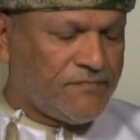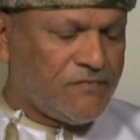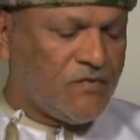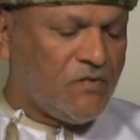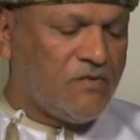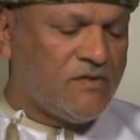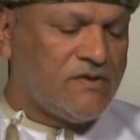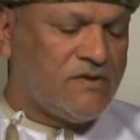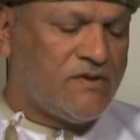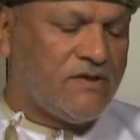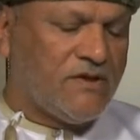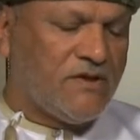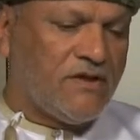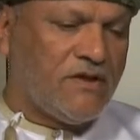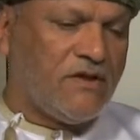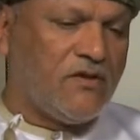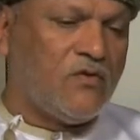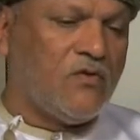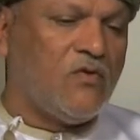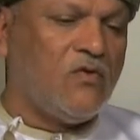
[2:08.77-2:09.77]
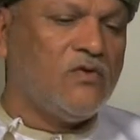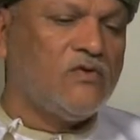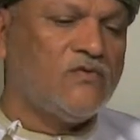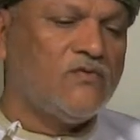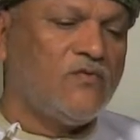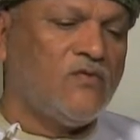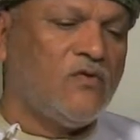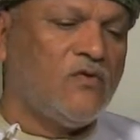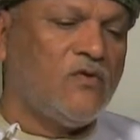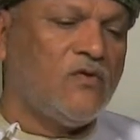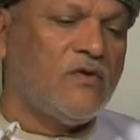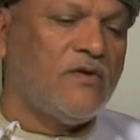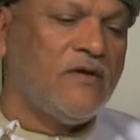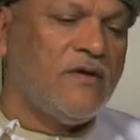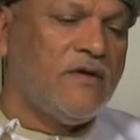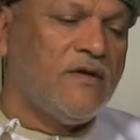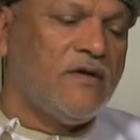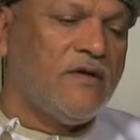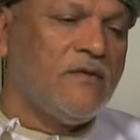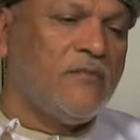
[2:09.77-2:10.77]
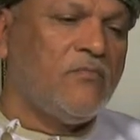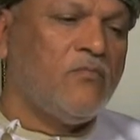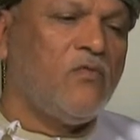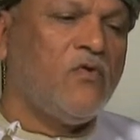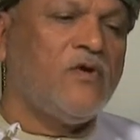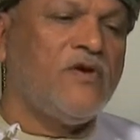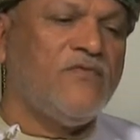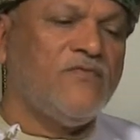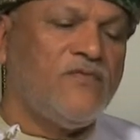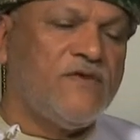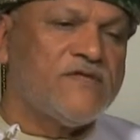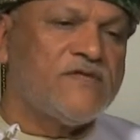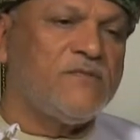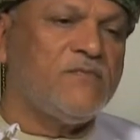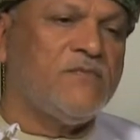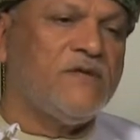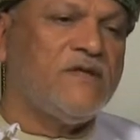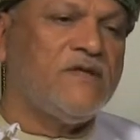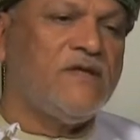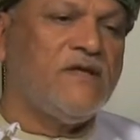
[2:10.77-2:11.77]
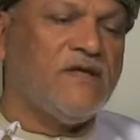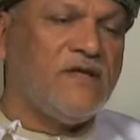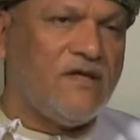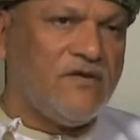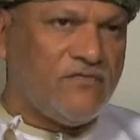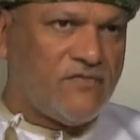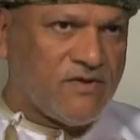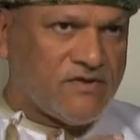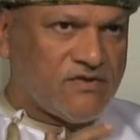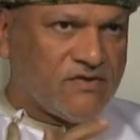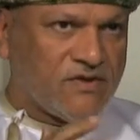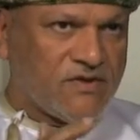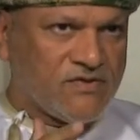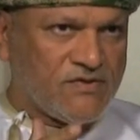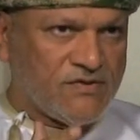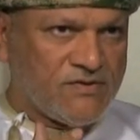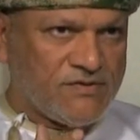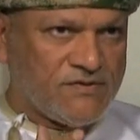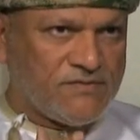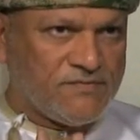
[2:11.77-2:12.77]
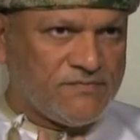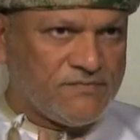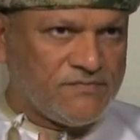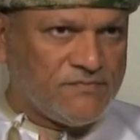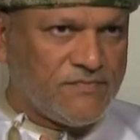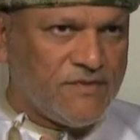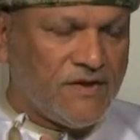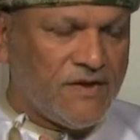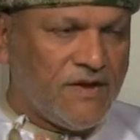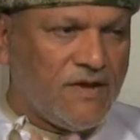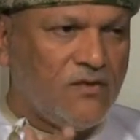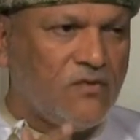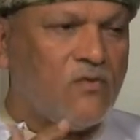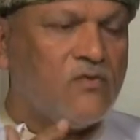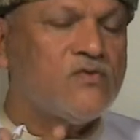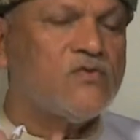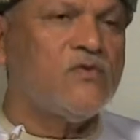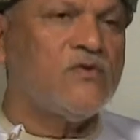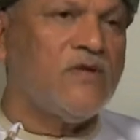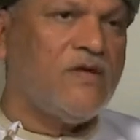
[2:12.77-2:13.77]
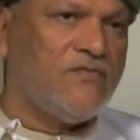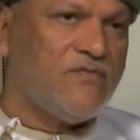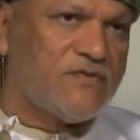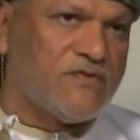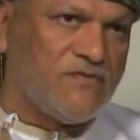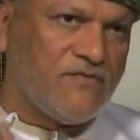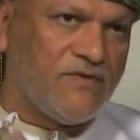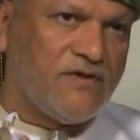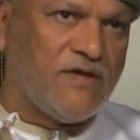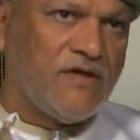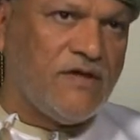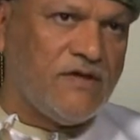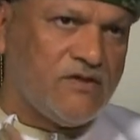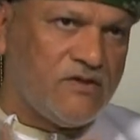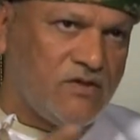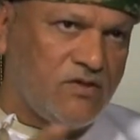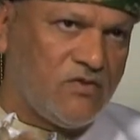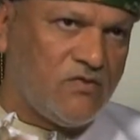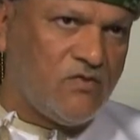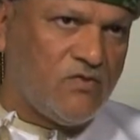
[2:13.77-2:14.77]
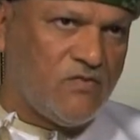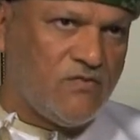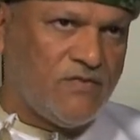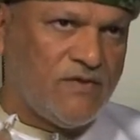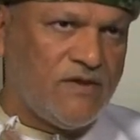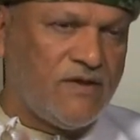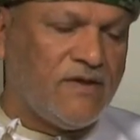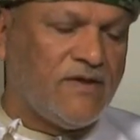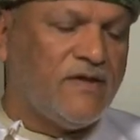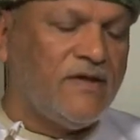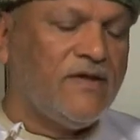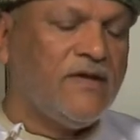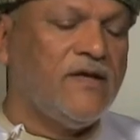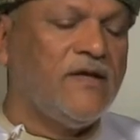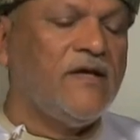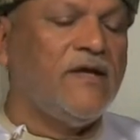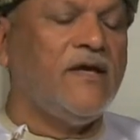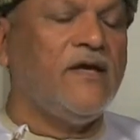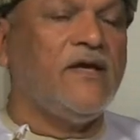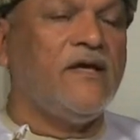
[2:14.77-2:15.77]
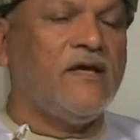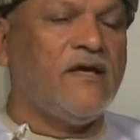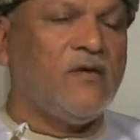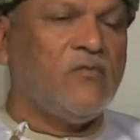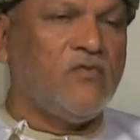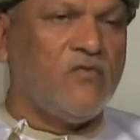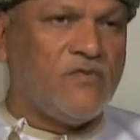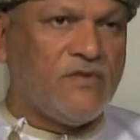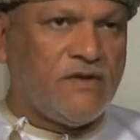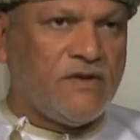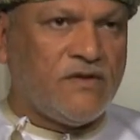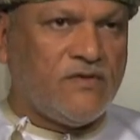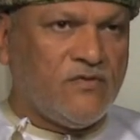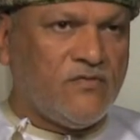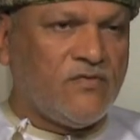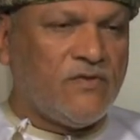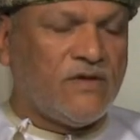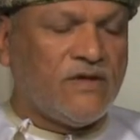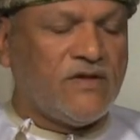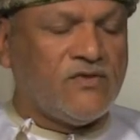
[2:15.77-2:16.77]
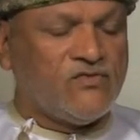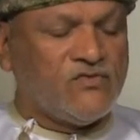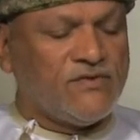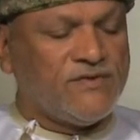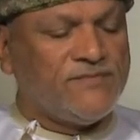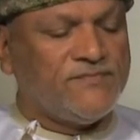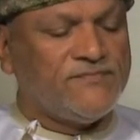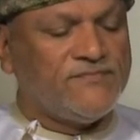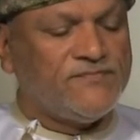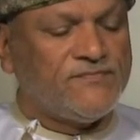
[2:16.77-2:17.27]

which uh, calls for more investment in the infrastructures and also diversification of the income of the of the country.